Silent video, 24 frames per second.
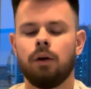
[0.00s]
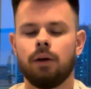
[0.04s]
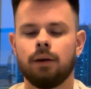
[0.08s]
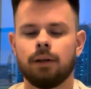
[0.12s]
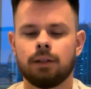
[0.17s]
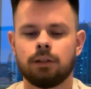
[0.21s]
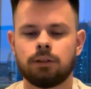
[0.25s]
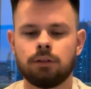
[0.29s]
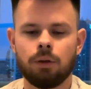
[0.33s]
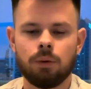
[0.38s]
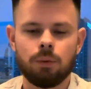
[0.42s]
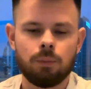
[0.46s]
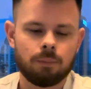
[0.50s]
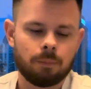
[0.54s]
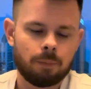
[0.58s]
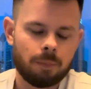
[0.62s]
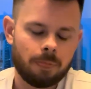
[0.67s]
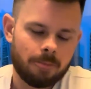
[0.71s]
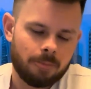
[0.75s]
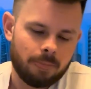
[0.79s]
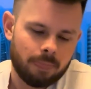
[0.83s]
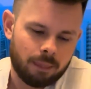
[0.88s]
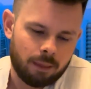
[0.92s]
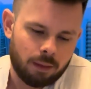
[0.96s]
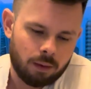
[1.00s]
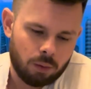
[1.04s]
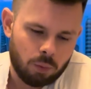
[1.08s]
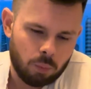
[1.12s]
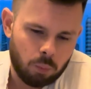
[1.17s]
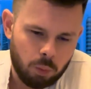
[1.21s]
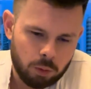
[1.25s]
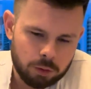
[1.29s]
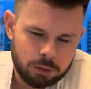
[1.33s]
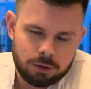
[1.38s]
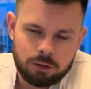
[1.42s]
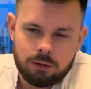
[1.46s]
So
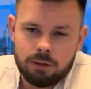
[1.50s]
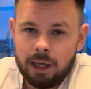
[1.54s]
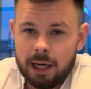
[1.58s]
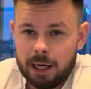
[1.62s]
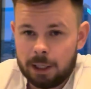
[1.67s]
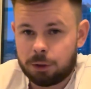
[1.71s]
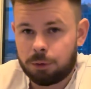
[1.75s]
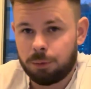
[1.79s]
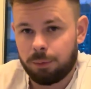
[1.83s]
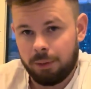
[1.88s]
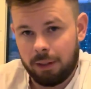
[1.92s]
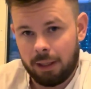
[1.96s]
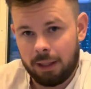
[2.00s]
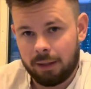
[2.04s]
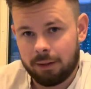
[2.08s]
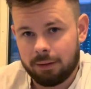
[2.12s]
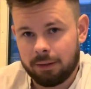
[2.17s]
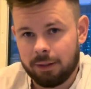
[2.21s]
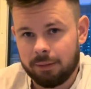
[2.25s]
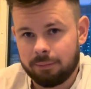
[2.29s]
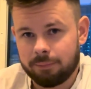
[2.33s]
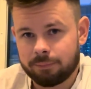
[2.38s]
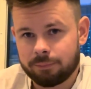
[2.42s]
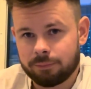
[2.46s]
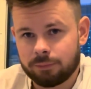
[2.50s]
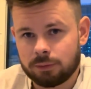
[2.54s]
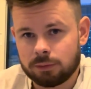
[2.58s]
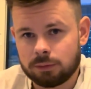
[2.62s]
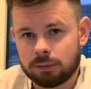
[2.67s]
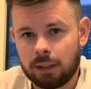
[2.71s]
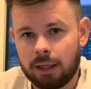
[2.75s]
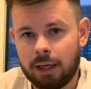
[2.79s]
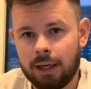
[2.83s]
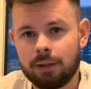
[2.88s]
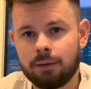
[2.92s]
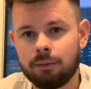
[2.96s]
what's the actual reality?
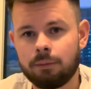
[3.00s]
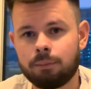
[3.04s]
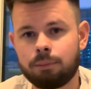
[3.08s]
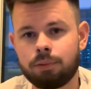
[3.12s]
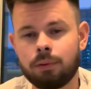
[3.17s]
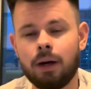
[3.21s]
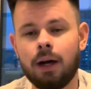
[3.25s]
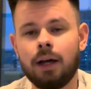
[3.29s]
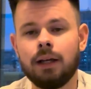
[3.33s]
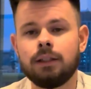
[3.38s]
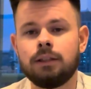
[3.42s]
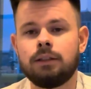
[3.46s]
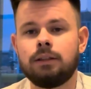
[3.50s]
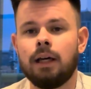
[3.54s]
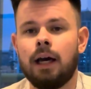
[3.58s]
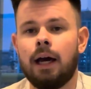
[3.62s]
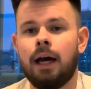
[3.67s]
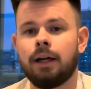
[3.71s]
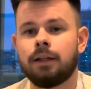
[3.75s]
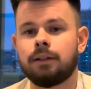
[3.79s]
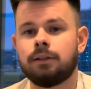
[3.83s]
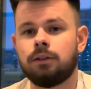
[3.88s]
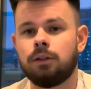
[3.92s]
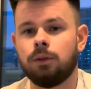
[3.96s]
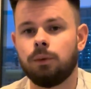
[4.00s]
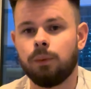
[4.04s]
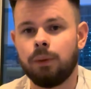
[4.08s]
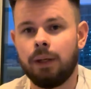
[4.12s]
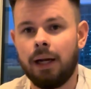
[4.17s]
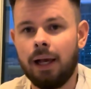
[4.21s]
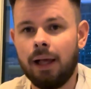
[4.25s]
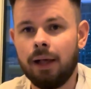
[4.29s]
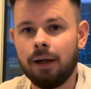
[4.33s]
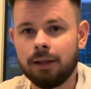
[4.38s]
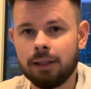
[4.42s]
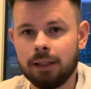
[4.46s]
Right? Brass tacks, the
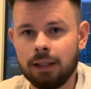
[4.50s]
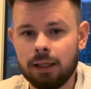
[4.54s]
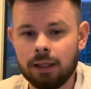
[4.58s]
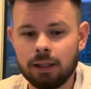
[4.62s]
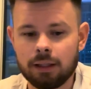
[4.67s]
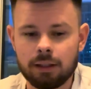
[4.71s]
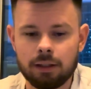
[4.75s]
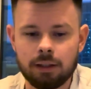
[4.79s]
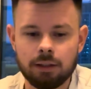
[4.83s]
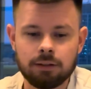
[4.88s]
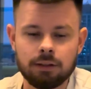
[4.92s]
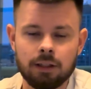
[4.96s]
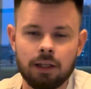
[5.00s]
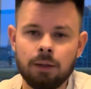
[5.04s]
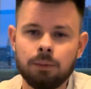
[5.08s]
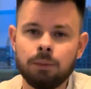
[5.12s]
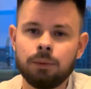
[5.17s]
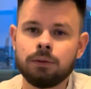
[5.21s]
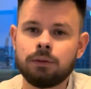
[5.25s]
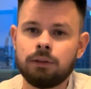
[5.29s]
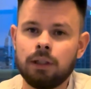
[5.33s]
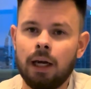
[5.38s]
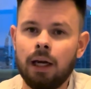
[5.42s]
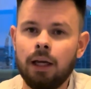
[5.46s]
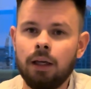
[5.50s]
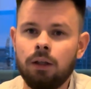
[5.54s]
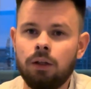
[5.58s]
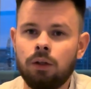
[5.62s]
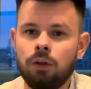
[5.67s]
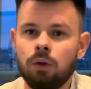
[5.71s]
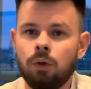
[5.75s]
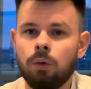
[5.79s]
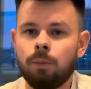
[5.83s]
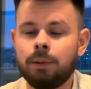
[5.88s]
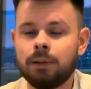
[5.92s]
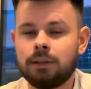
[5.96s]
reality is it will take
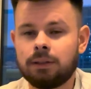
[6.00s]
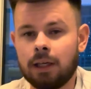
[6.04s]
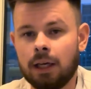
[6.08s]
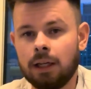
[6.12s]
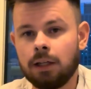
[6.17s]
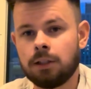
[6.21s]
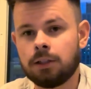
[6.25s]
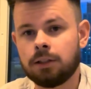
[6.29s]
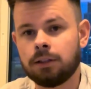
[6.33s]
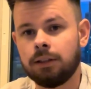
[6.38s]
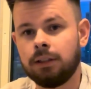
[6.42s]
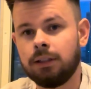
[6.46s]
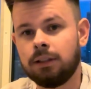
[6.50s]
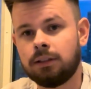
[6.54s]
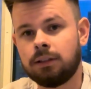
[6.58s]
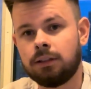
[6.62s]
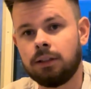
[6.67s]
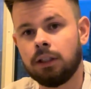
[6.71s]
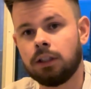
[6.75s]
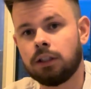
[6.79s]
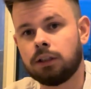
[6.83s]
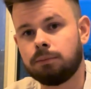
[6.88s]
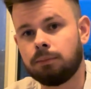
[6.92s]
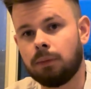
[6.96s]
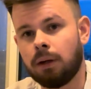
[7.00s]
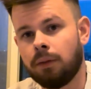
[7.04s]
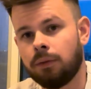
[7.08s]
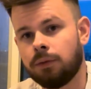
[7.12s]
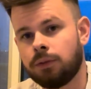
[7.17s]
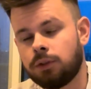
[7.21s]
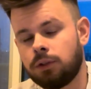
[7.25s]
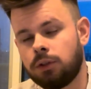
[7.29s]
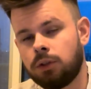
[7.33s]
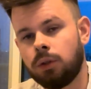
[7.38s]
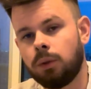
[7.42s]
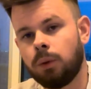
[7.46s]
you potentially 6
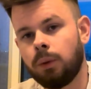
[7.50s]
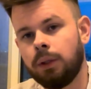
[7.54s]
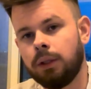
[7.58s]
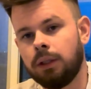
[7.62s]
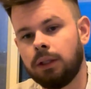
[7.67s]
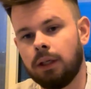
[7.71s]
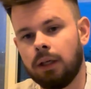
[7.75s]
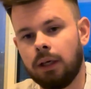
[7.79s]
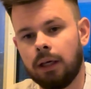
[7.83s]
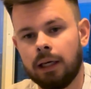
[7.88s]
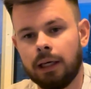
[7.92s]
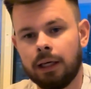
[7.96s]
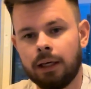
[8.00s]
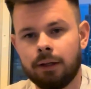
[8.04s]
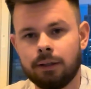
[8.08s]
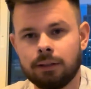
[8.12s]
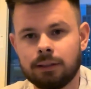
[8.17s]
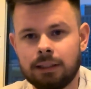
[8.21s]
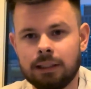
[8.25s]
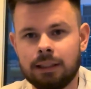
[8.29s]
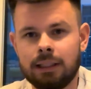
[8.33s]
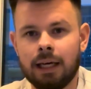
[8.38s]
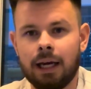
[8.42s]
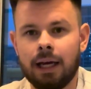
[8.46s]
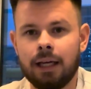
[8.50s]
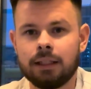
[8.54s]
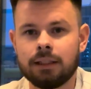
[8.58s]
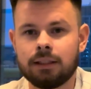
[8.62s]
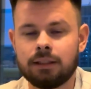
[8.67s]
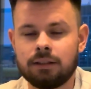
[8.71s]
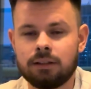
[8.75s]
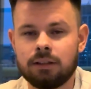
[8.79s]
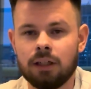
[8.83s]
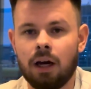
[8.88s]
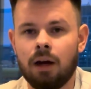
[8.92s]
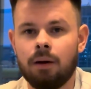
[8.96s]
months to a year to get
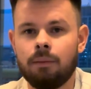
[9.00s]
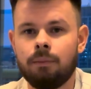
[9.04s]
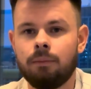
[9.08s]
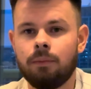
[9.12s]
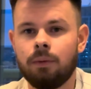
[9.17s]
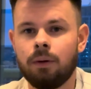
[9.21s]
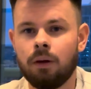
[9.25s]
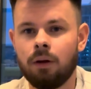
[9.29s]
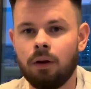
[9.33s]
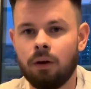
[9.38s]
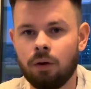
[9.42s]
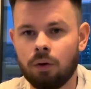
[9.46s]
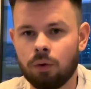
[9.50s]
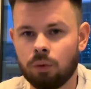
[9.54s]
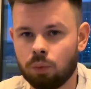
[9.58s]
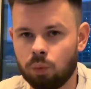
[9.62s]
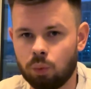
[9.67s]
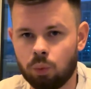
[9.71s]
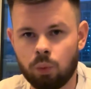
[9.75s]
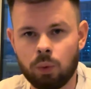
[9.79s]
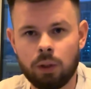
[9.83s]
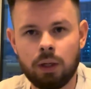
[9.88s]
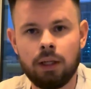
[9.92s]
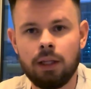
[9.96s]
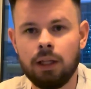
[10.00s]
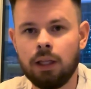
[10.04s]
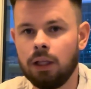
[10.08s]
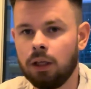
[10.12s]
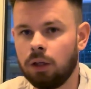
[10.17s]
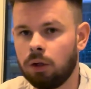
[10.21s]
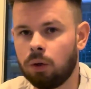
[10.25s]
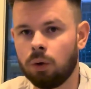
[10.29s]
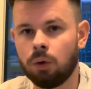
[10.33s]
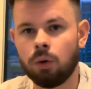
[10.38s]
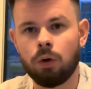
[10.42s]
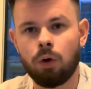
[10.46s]
some really
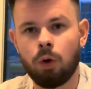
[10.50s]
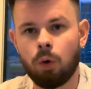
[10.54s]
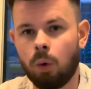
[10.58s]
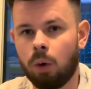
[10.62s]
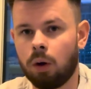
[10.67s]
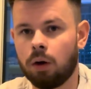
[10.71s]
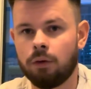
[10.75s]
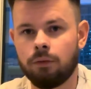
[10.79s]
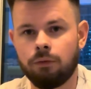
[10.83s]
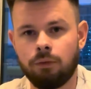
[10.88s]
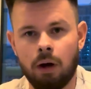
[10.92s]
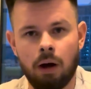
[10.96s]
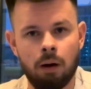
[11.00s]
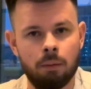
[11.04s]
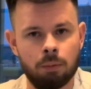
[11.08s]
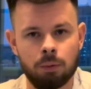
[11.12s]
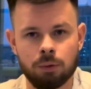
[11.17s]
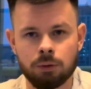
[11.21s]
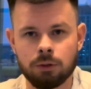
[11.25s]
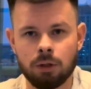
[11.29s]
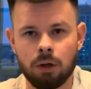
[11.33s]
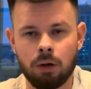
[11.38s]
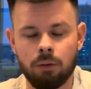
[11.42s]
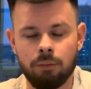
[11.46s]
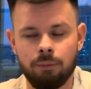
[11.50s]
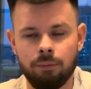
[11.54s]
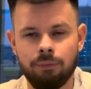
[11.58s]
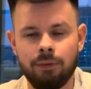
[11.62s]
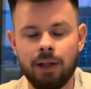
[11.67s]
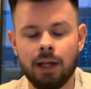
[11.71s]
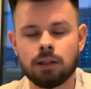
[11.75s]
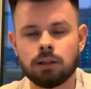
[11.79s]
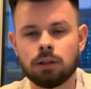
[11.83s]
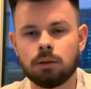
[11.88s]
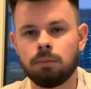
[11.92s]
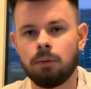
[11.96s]
good quantifiable result.
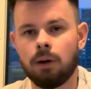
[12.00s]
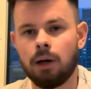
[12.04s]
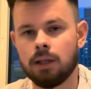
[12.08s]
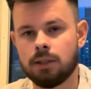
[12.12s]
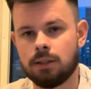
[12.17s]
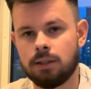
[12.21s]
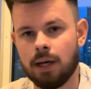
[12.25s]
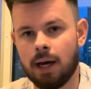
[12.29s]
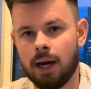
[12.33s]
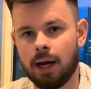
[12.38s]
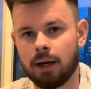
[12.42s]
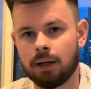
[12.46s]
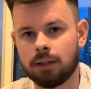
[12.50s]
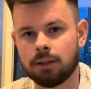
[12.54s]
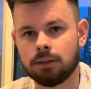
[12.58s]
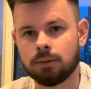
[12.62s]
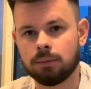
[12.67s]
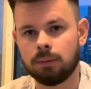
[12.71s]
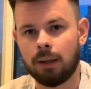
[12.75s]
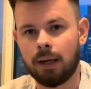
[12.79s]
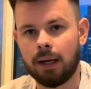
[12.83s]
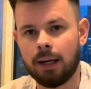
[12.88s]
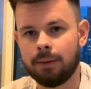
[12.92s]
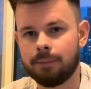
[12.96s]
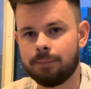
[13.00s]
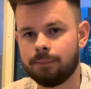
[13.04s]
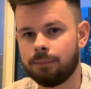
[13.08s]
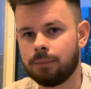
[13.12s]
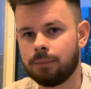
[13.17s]
That's the brass tacks, right?